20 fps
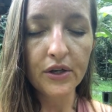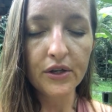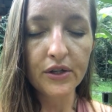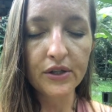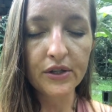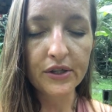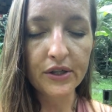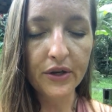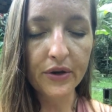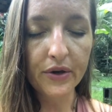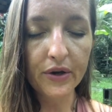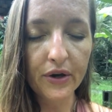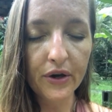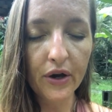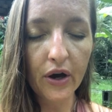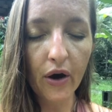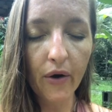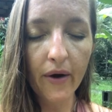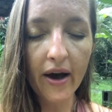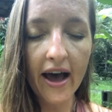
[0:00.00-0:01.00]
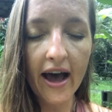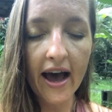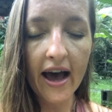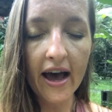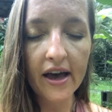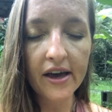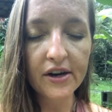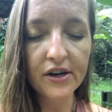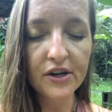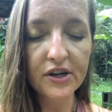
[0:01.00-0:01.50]
So you can go
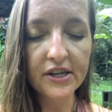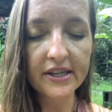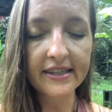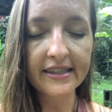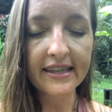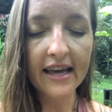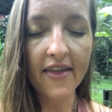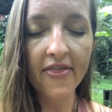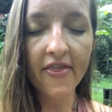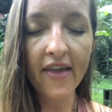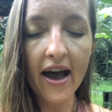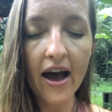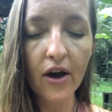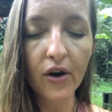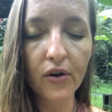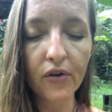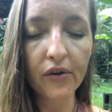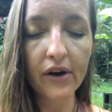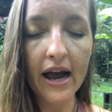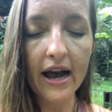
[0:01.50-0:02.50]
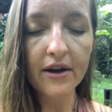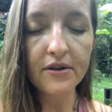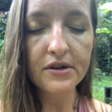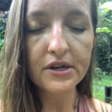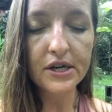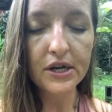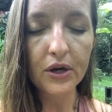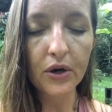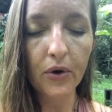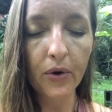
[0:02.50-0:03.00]
ahead and just send that
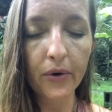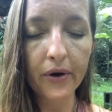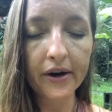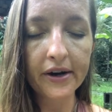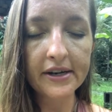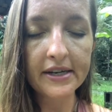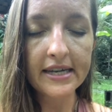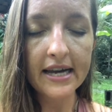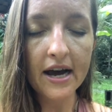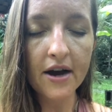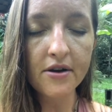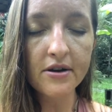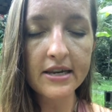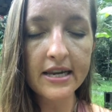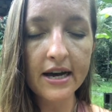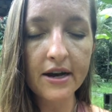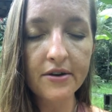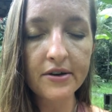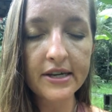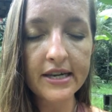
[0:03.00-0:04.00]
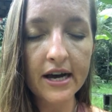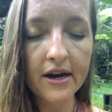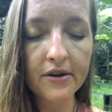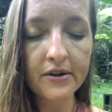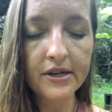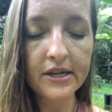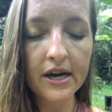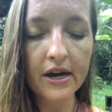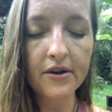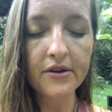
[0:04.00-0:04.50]
grounding cord down, down, down,
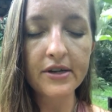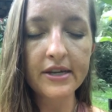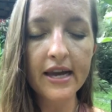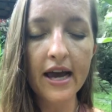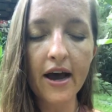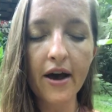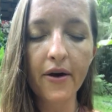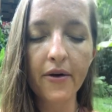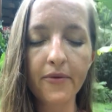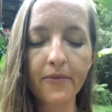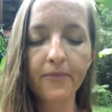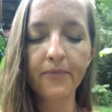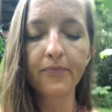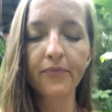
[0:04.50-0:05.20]
down, down